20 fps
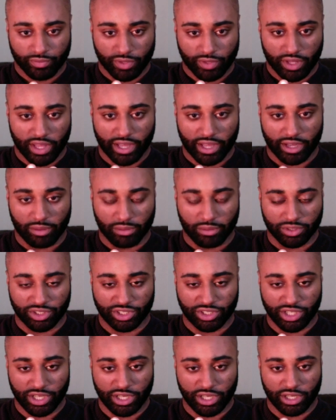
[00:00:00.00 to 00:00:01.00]
like a
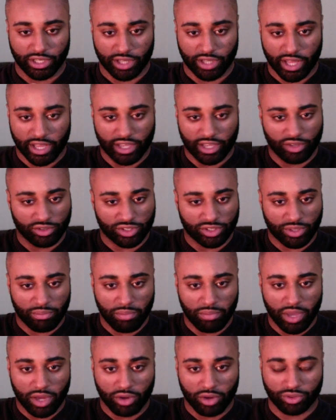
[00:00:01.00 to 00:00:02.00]
machine, like it was a
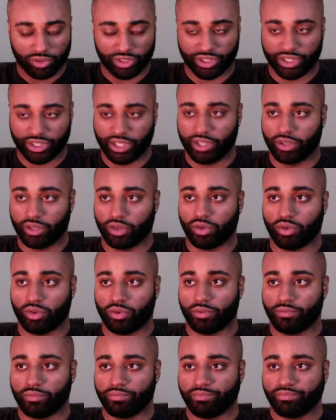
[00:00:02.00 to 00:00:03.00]
metal
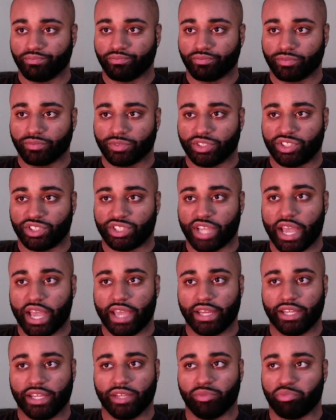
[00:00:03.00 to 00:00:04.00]
steel
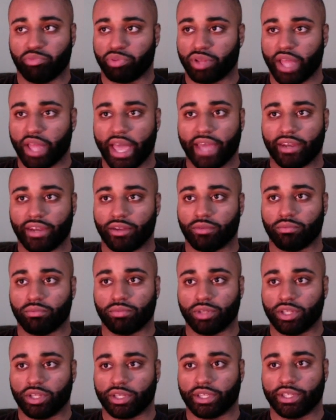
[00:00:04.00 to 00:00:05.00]
shiny
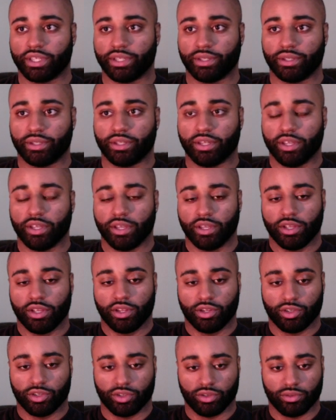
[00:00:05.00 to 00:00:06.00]
platinum looking
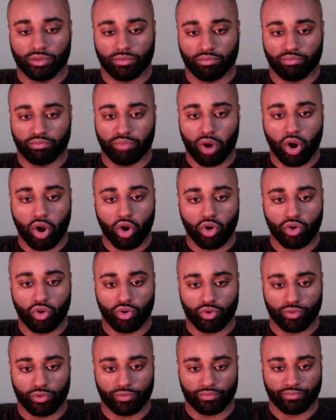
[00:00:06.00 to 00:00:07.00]

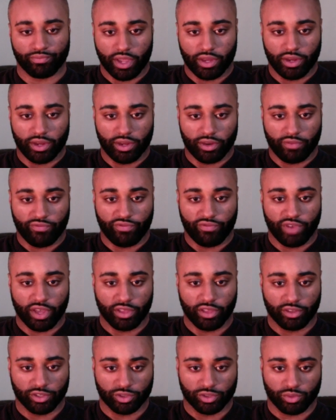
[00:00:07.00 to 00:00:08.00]
bird, and the
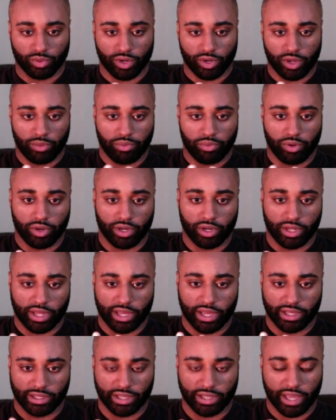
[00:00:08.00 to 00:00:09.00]
feathers went up on it
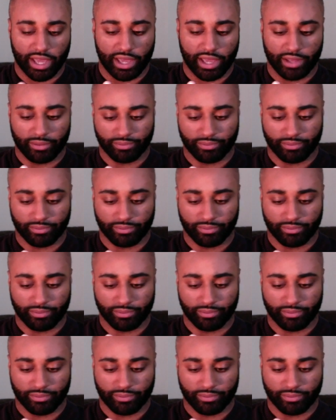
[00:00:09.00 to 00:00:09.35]
like that.